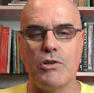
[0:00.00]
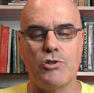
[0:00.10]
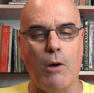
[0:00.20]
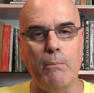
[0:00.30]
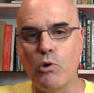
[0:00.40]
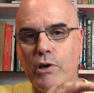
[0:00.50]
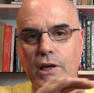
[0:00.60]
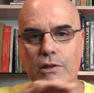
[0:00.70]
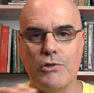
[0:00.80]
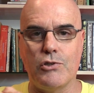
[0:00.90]
Stop
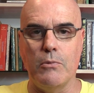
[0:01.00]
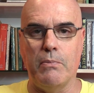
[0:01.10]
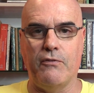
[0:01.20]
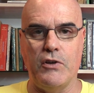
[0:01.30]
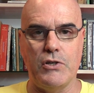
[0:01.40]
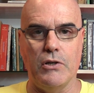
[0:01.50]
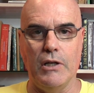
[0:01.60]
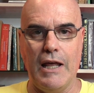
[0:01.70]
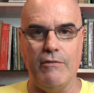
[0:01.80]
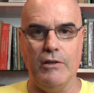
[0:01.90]
looking at the superficial
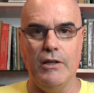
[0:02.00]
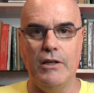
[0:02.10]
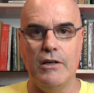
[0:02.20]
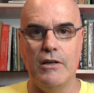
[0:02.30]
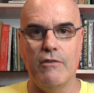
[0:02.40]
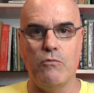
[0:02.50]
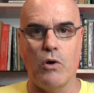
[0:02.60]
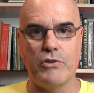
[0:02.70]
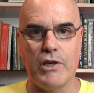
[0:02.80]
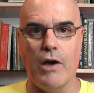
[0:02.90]
level of
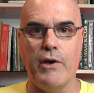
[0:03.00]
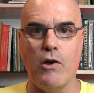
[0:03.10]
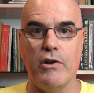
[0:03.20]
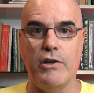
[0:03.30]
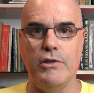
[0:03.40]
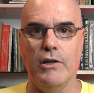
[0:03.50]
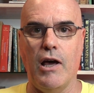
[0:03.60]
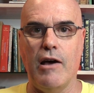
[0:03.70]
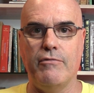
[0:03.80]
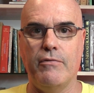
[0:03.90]
what's going on in your
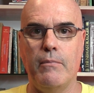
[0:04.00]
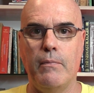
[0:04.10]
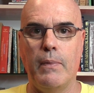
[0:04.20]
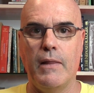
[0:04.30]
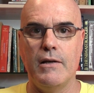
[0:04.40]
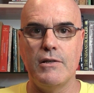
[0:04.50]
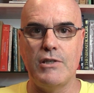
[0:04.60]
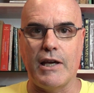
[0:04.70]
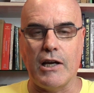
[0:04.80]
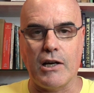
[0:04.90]
life.
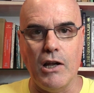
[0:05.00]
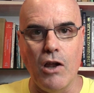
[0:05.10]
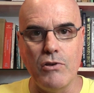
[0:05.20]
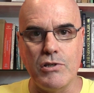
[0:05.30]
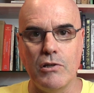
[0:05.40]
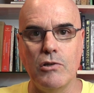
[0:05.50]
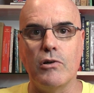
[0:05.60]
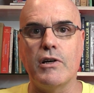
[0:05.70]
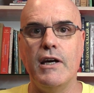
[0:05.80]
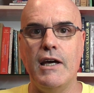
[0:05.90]
Take a closer
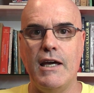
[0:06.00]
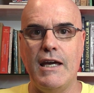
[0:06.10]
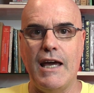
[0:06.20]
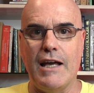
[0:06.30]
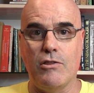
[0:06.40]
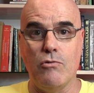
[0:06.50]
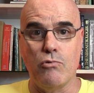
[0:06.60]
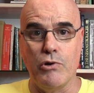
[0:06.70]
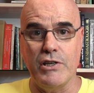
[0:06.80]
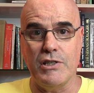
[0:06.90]
look at the
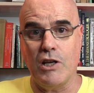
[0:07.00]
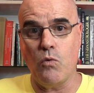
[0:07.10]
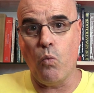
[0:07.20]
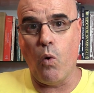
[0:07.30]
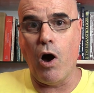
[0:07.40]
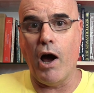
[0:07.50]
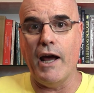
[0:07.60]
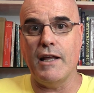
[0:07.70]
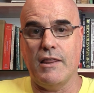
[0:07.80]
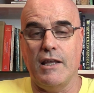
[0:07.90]
reasoning
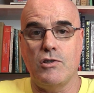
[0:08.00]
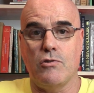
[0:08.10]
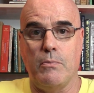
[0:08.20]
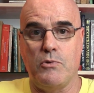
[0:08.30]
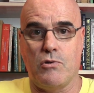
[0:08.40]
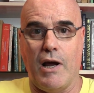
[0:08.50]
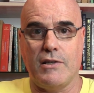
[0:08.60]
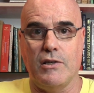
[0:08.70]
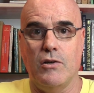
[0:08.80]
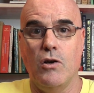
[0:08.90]
why things are
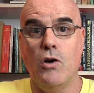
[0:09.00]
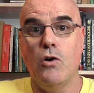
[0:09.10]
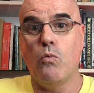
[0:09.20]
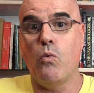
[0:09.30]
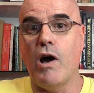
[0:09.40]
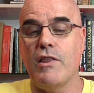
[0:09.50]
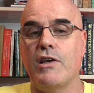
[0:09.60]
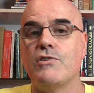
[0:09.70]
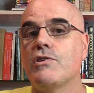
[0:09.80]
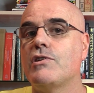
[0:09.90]
obstructed, why
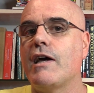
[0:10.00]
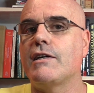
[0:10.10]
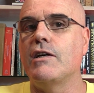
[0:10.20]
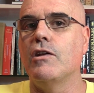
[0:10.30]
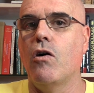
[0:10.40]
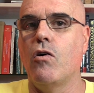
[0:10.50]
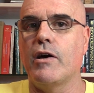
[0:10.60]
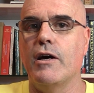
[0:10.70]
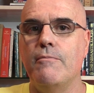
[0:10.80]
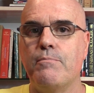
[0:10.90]
things are taking
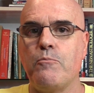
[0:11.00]
longer.